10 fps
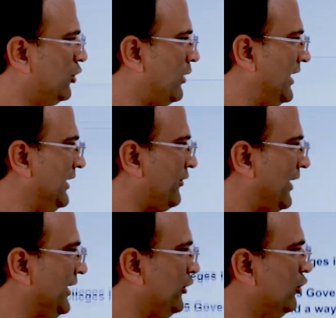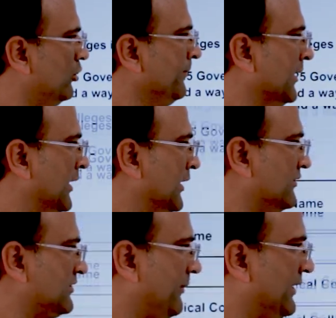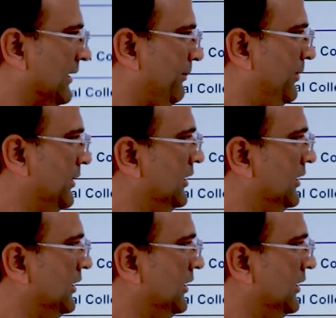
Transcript: though i'll try to sum it up